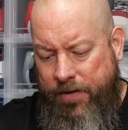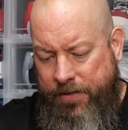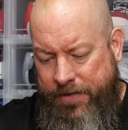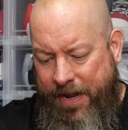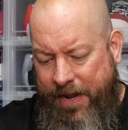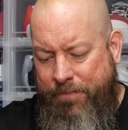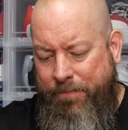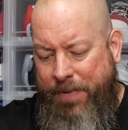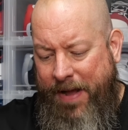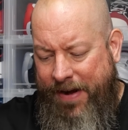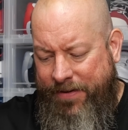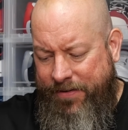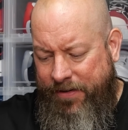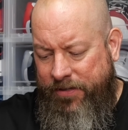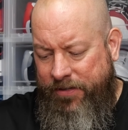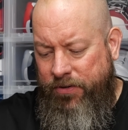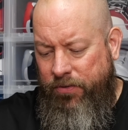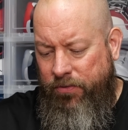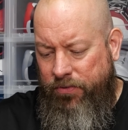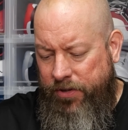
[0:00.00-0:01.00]
Dave
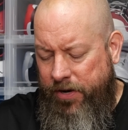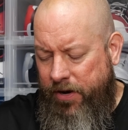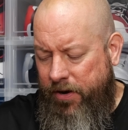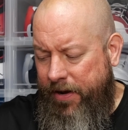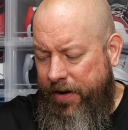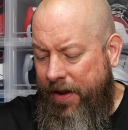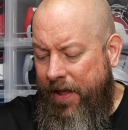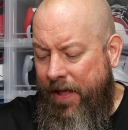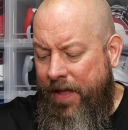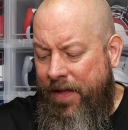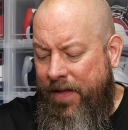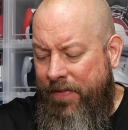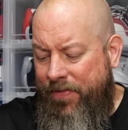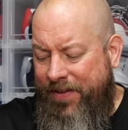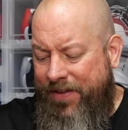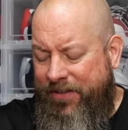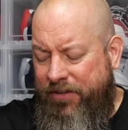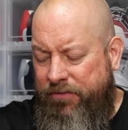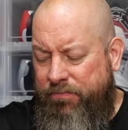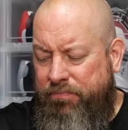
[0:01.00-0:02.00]
Packaging 230.
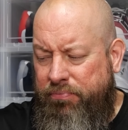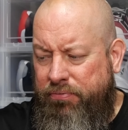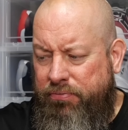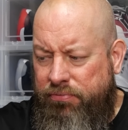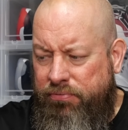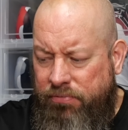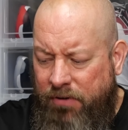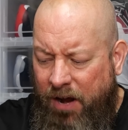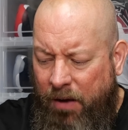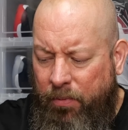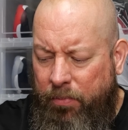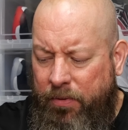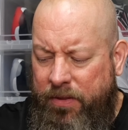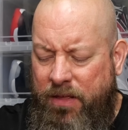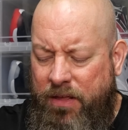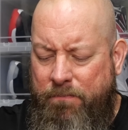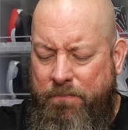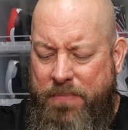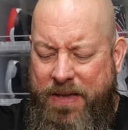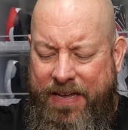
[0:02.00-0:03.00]
This is probably
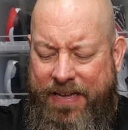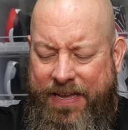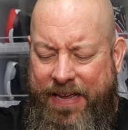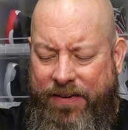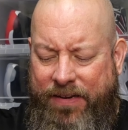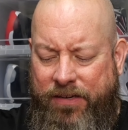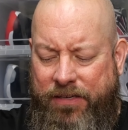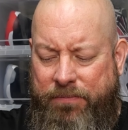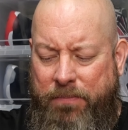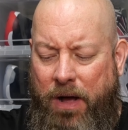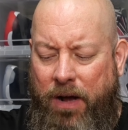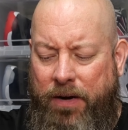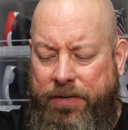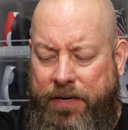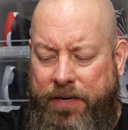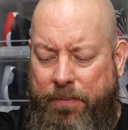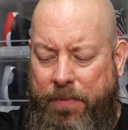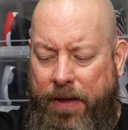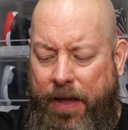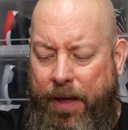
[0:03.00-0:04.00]
the big hit in this box,
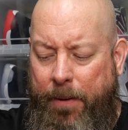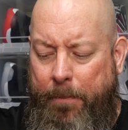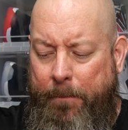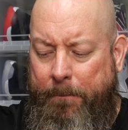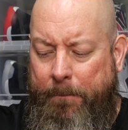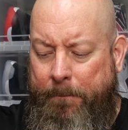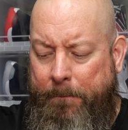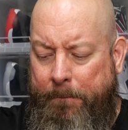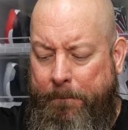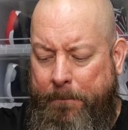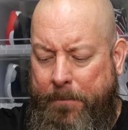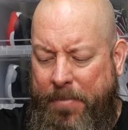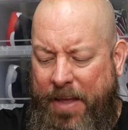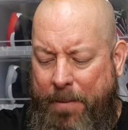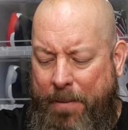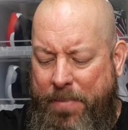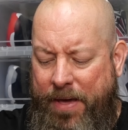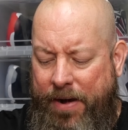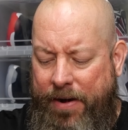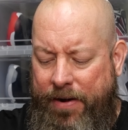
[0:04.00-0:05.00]
I bet.
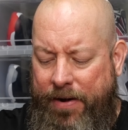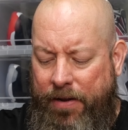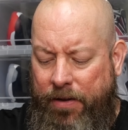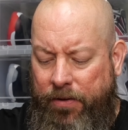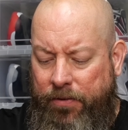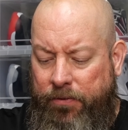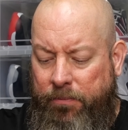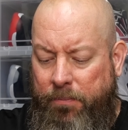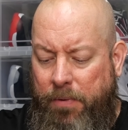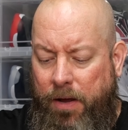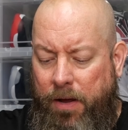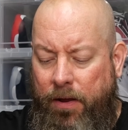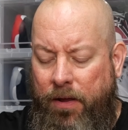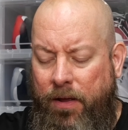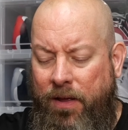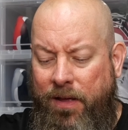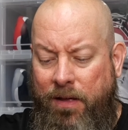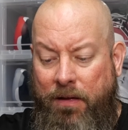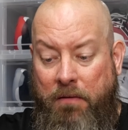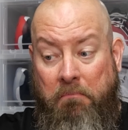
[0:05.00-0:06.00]
I bet it is, but
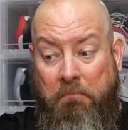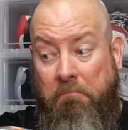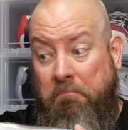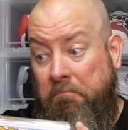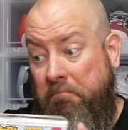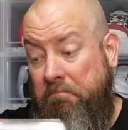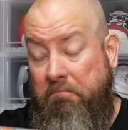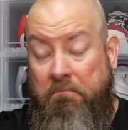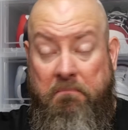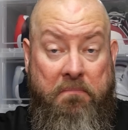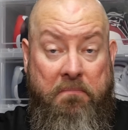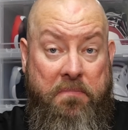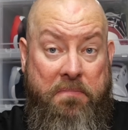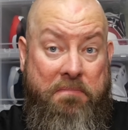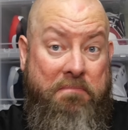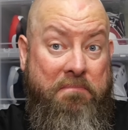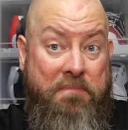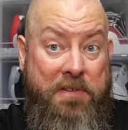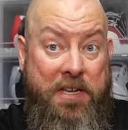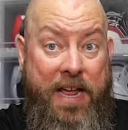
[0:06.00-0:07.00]

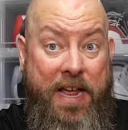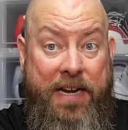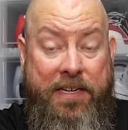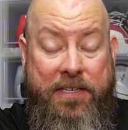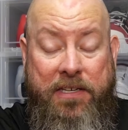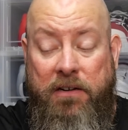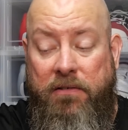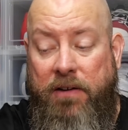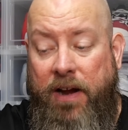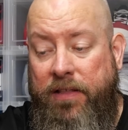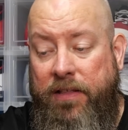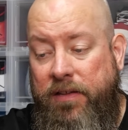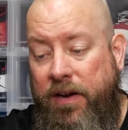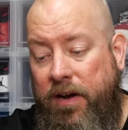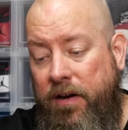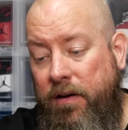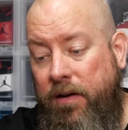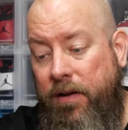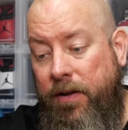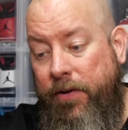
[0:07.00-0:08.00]
it's a nice hit right
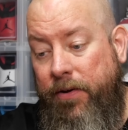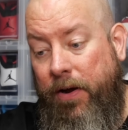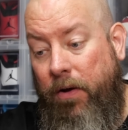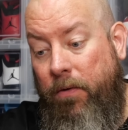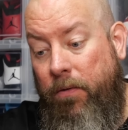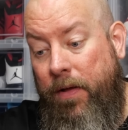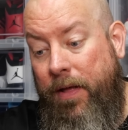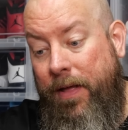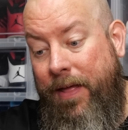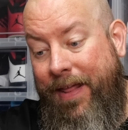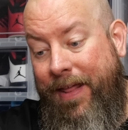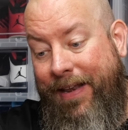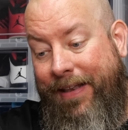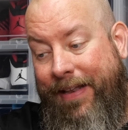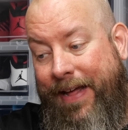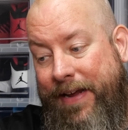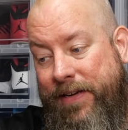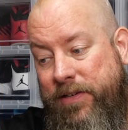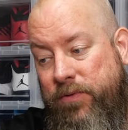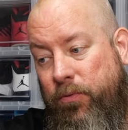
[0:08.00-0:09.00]
there. Here you go.
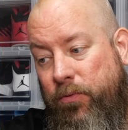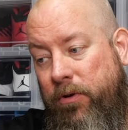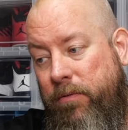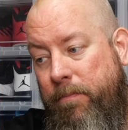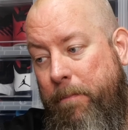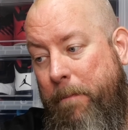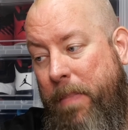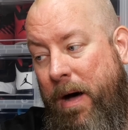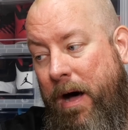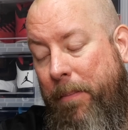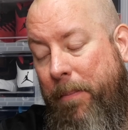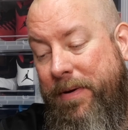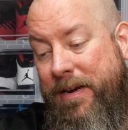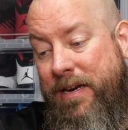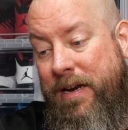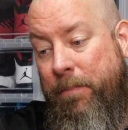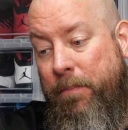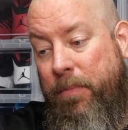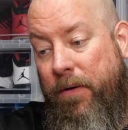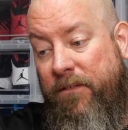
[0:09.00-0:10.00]
Last one, pop
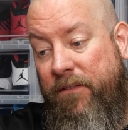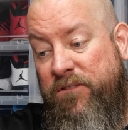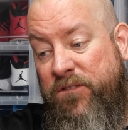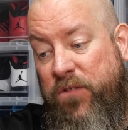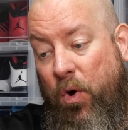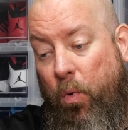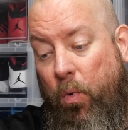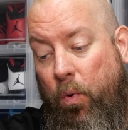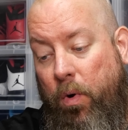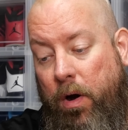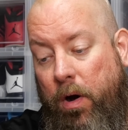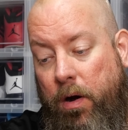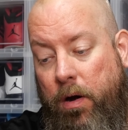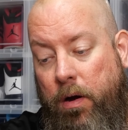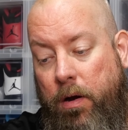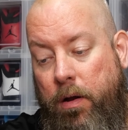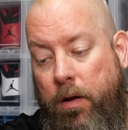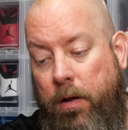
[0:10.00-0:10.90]
number four.